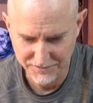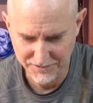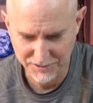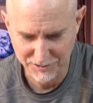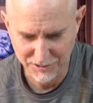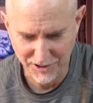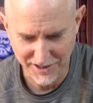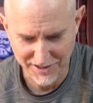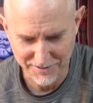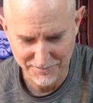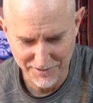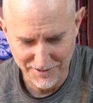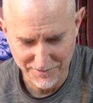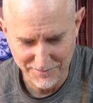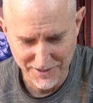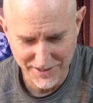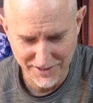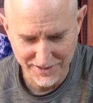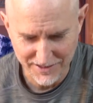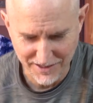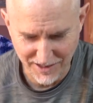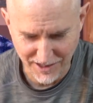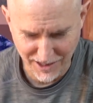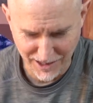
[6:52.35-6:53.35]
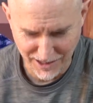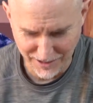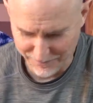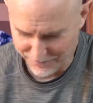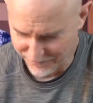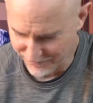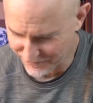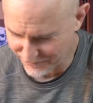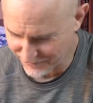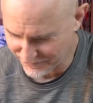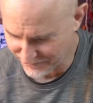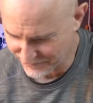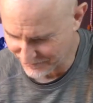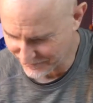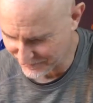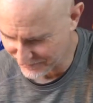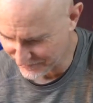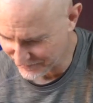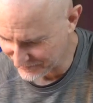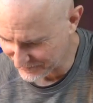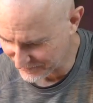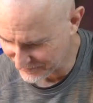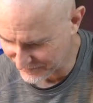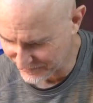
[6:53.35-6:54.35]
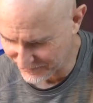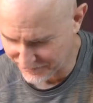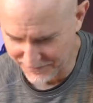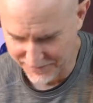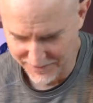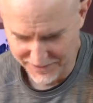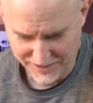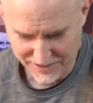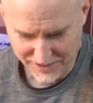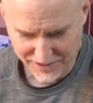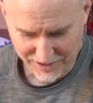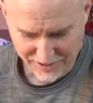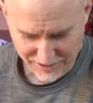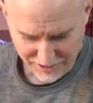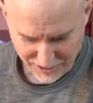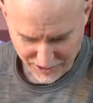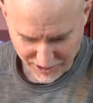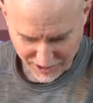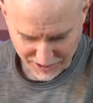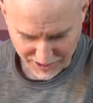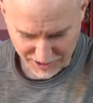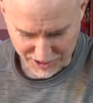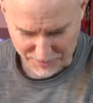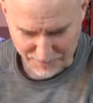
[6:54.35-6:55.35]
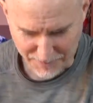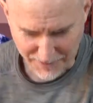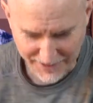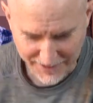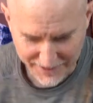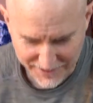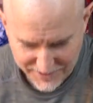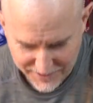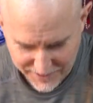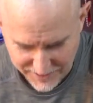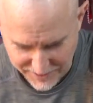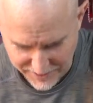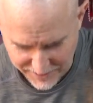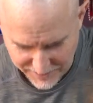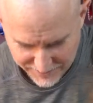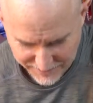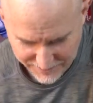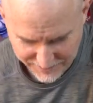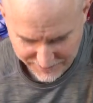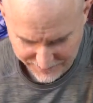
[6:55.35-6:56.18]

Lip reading: Try to remain calm. Look at the space.